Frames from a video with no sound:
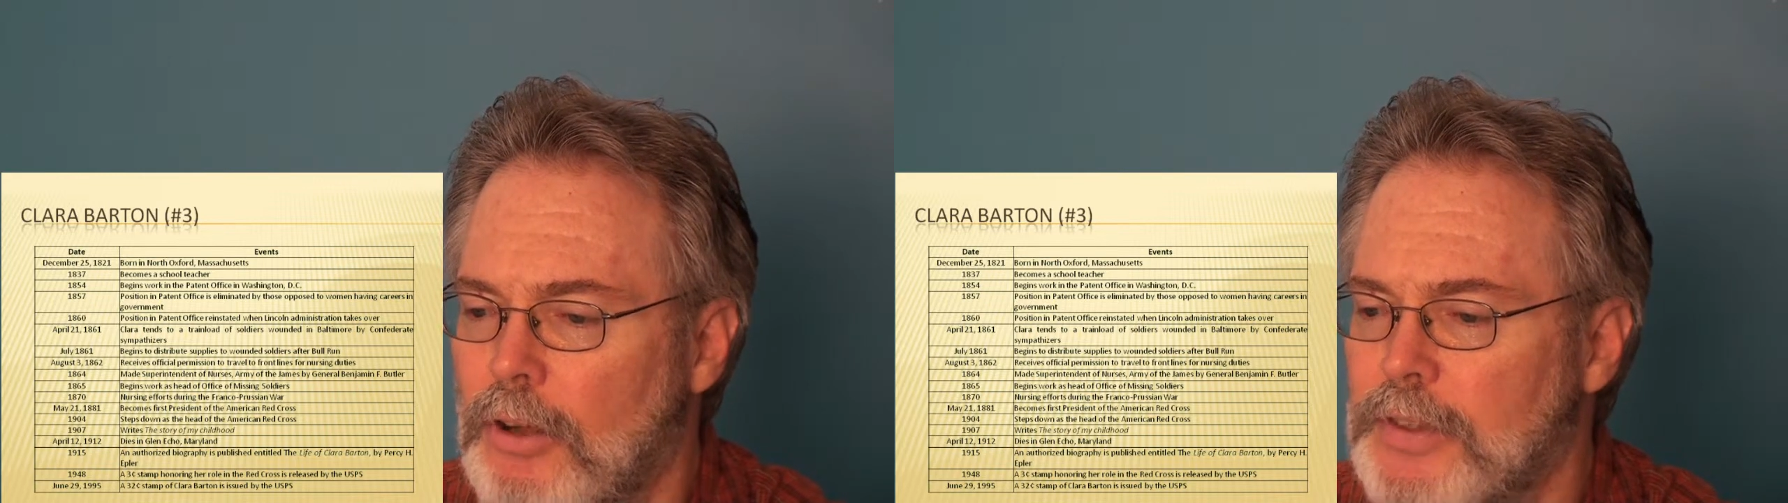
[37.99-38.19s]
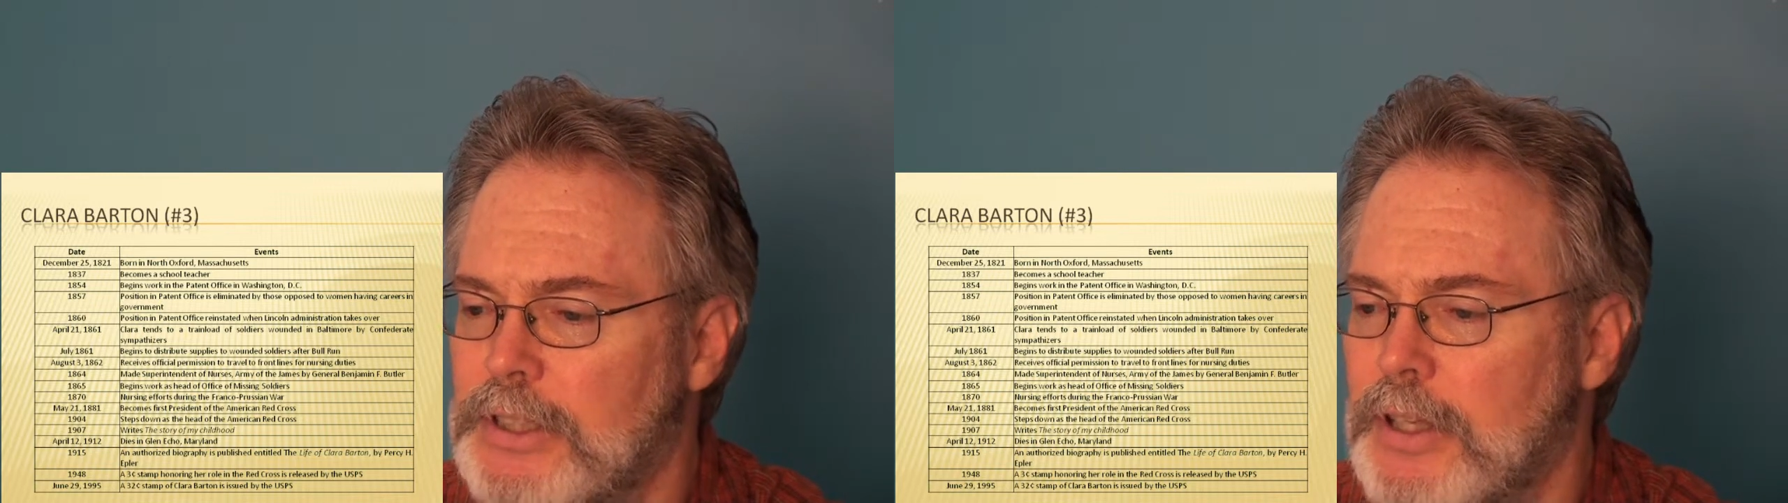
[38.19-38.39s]

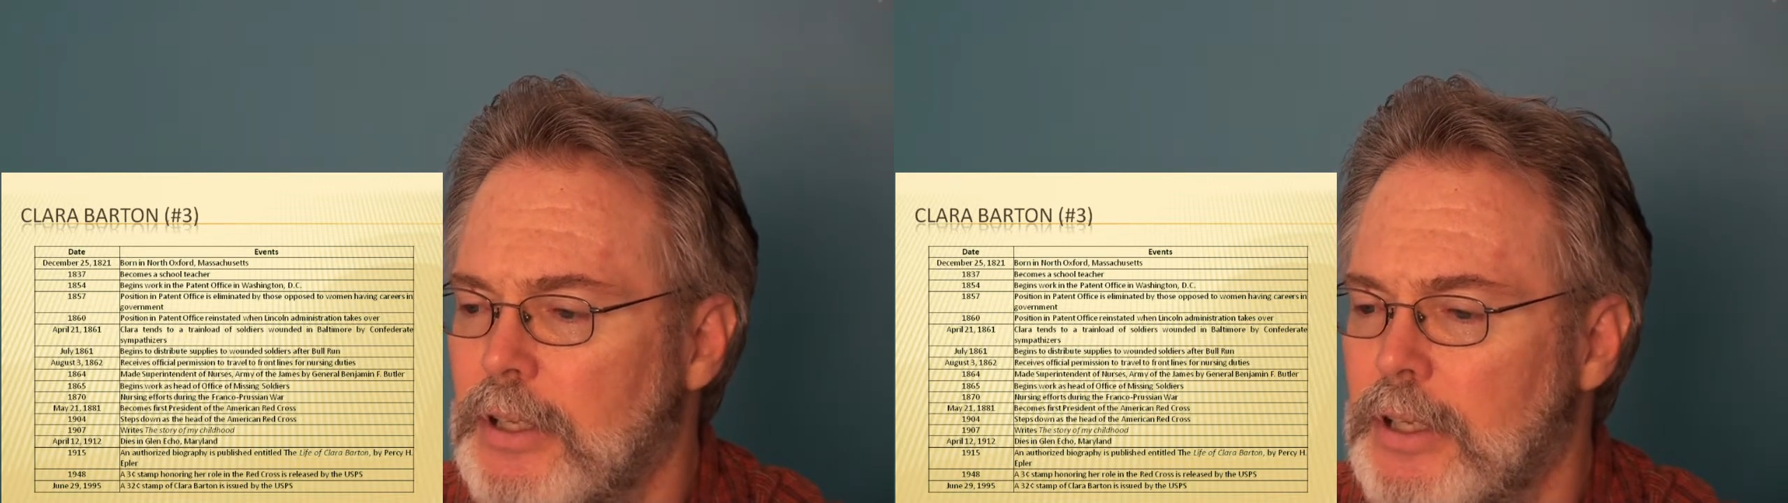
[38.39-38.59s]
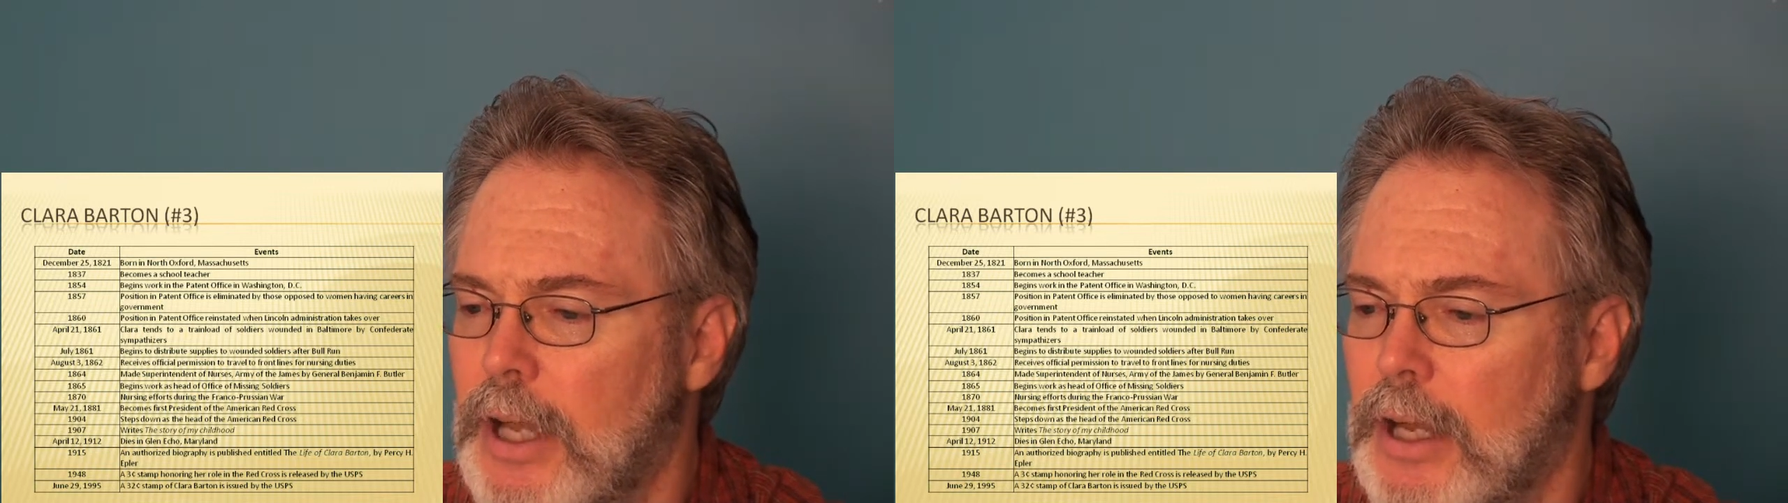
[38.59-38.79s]
office,
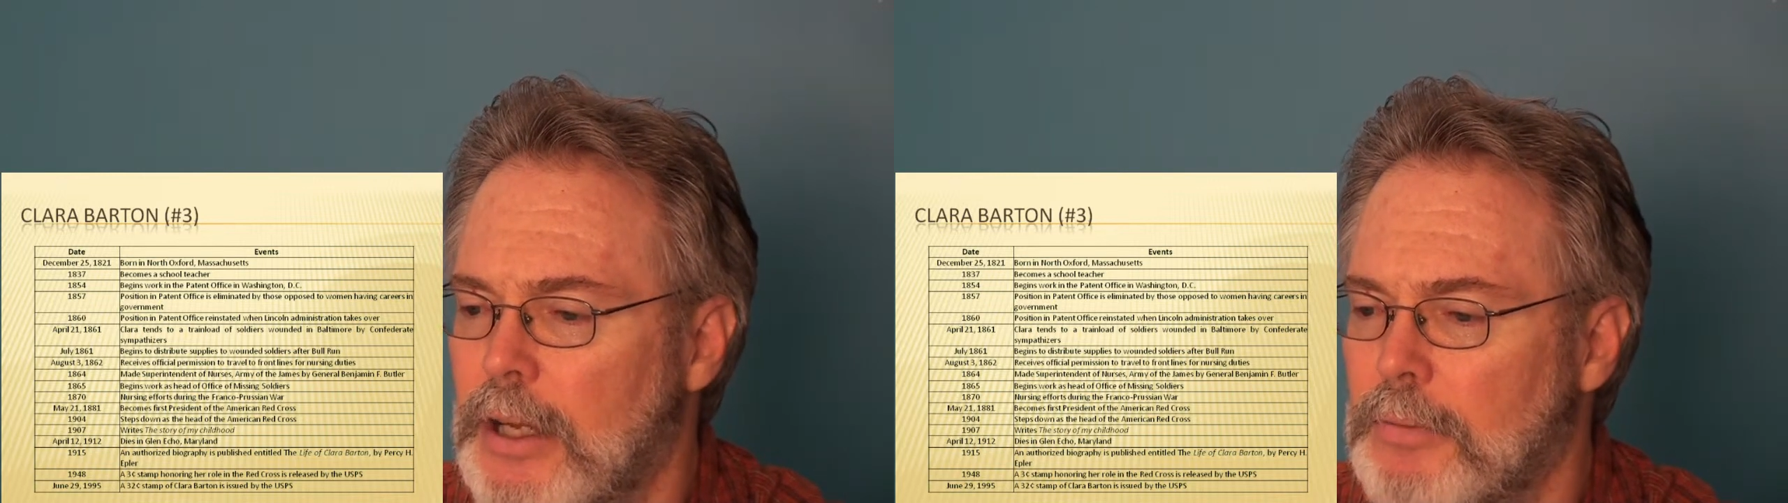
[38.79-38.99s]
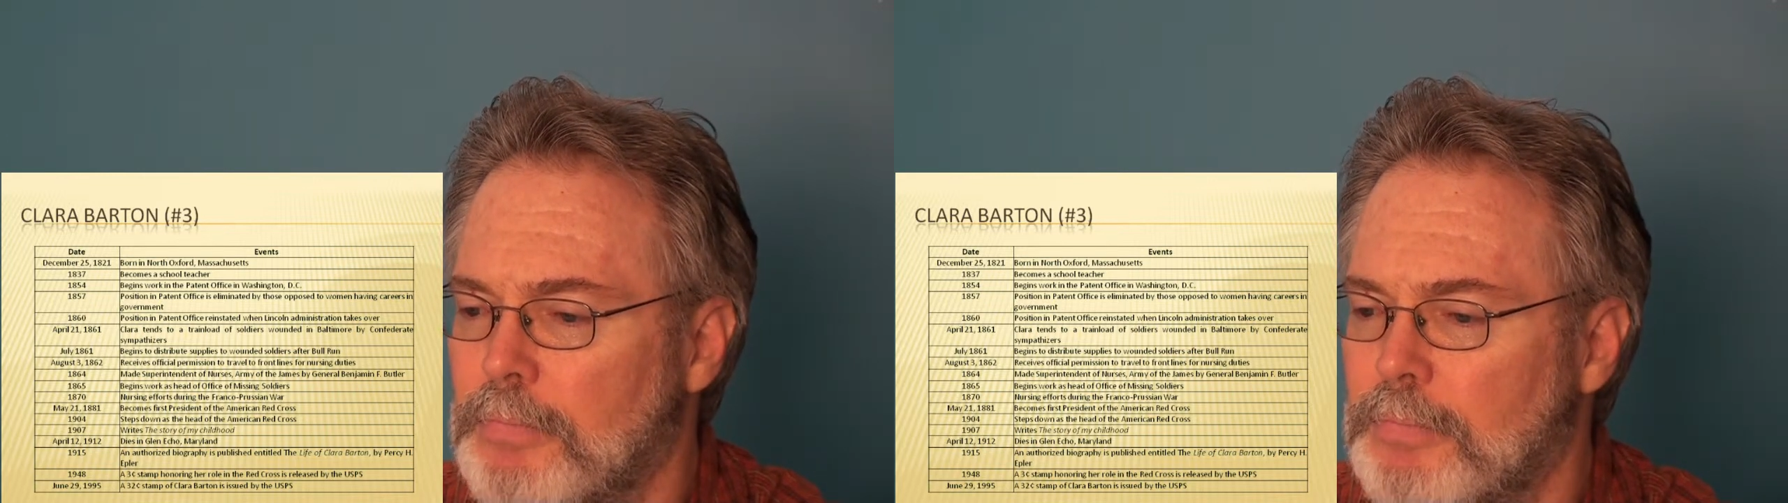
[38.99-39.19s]
the
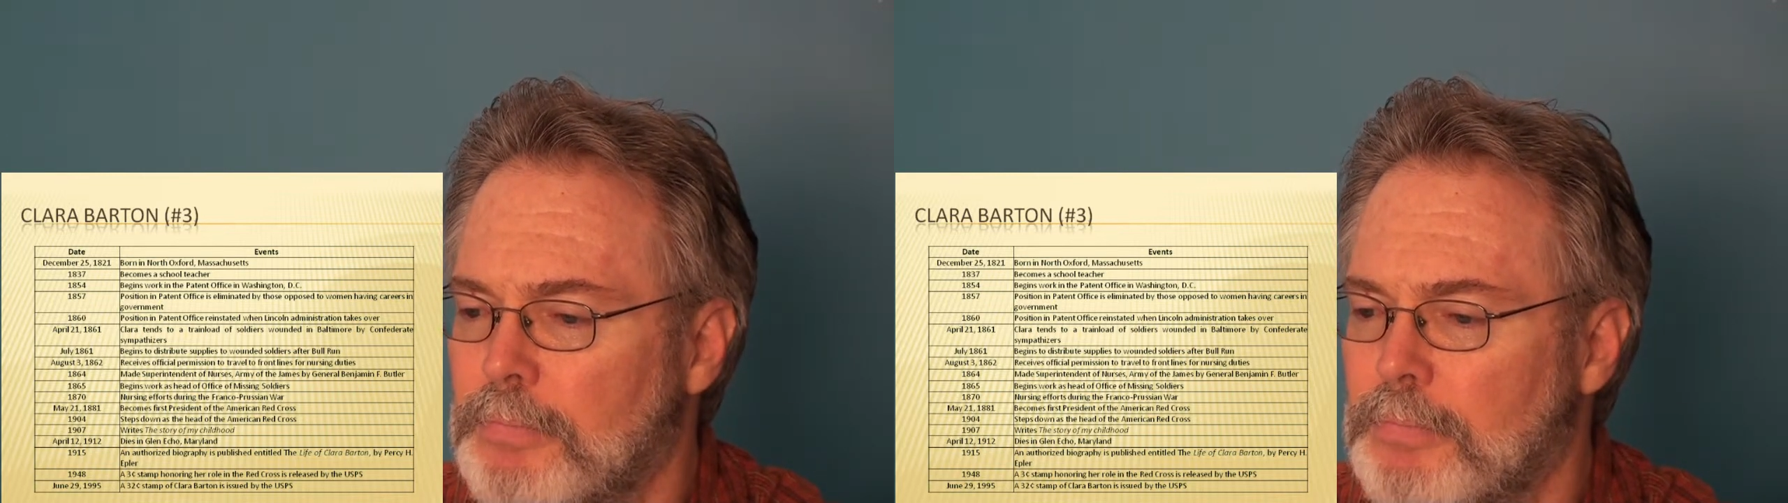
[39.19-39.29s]
uh,